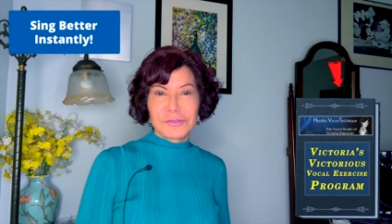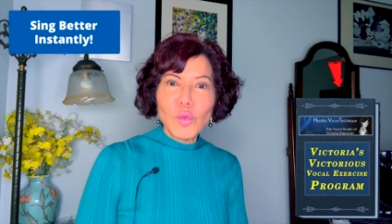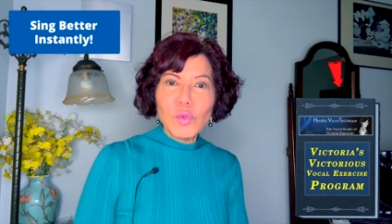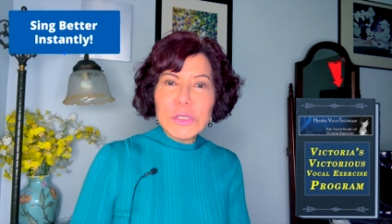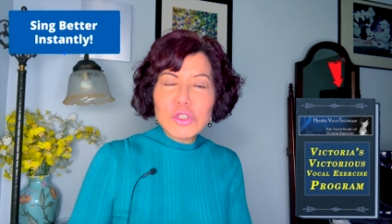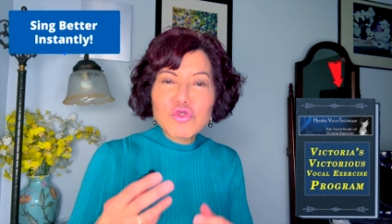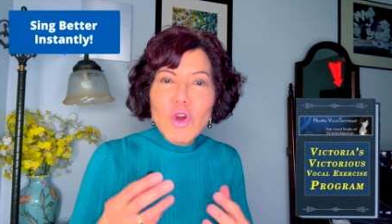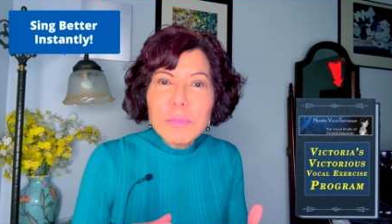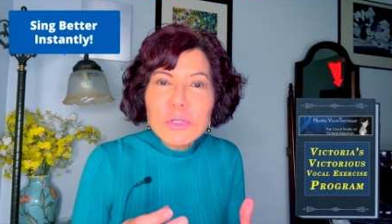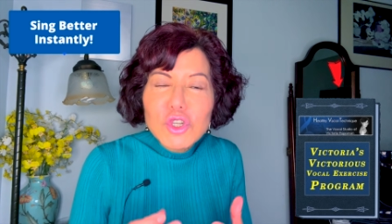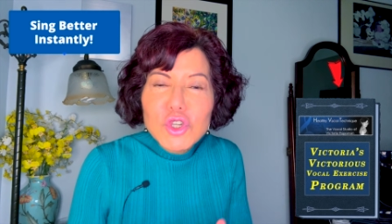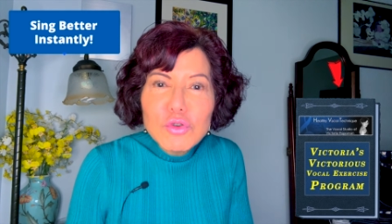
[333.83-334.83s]
We
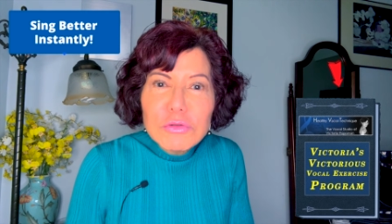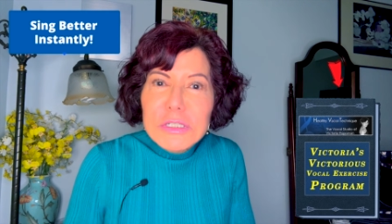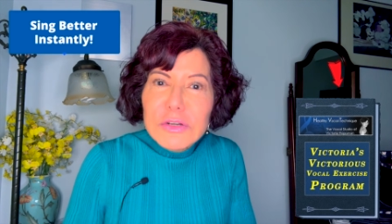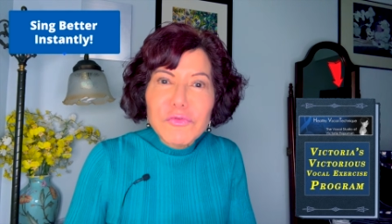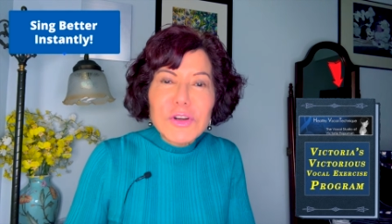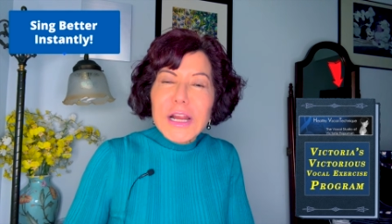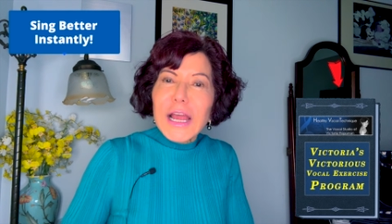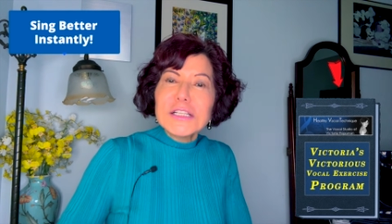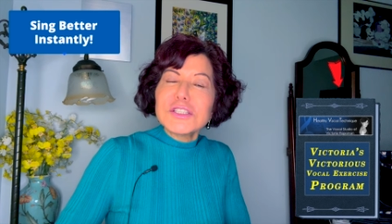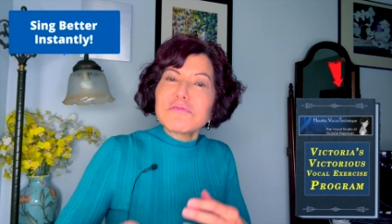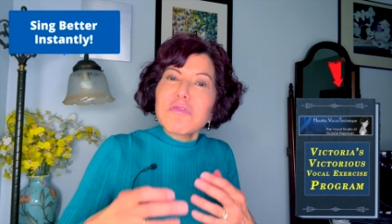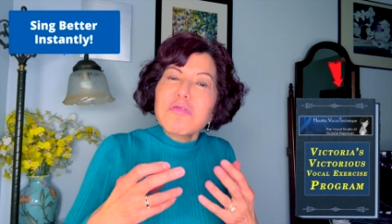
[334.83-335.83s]
troubleshoot different
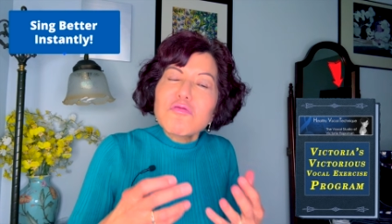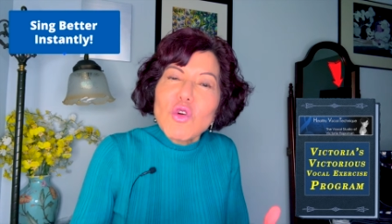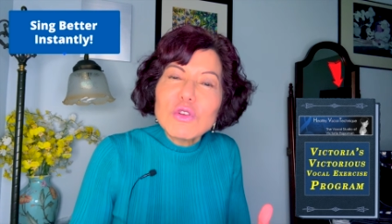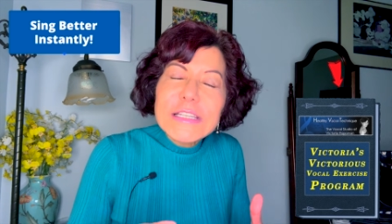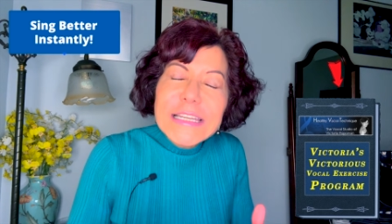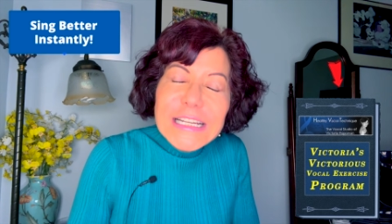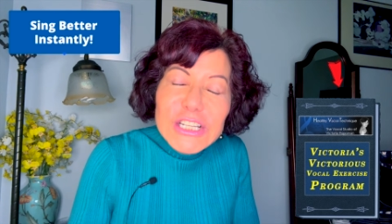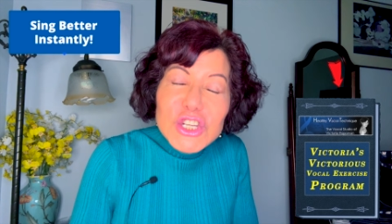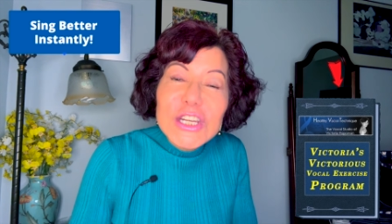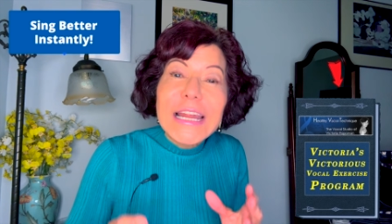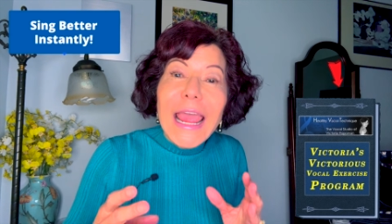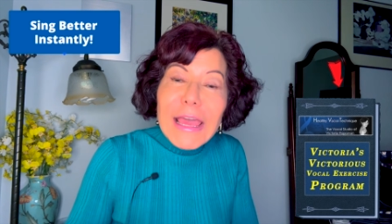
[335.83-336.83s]
kinds of throat
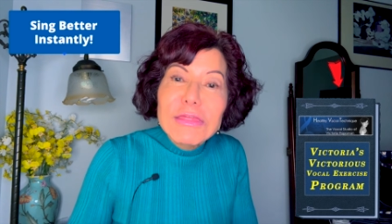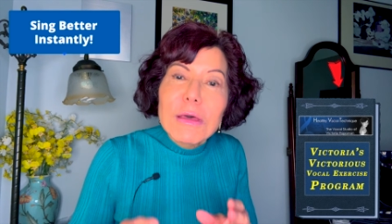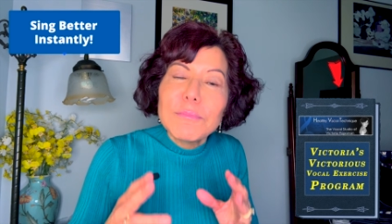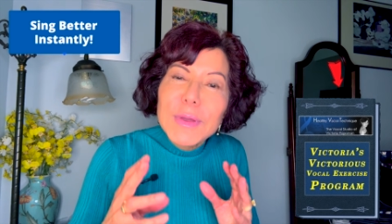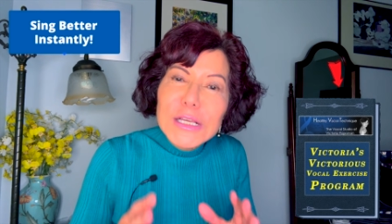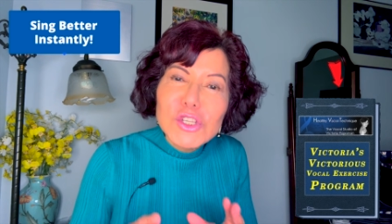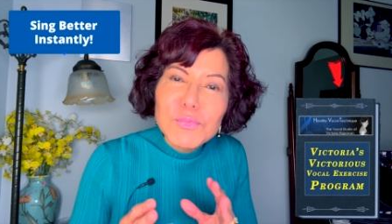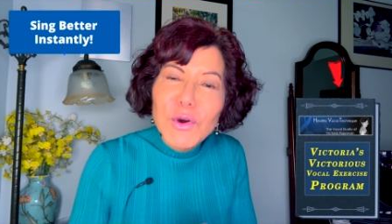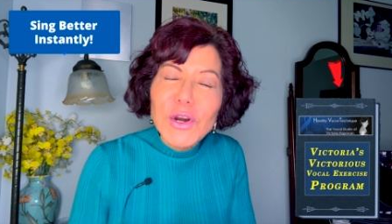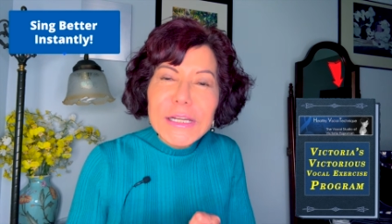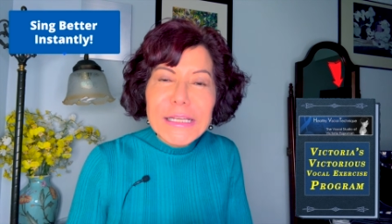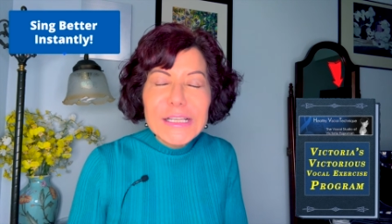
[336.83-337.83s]
tension. And the best
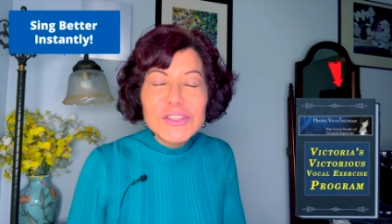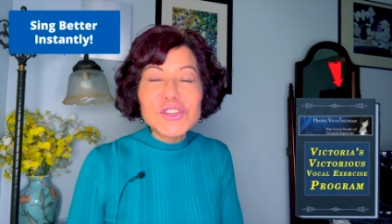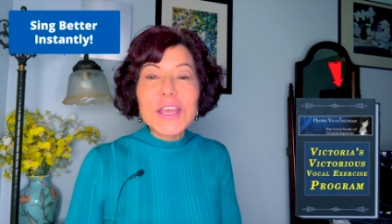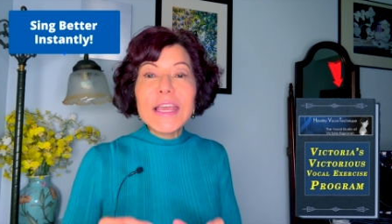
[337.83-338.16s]
part is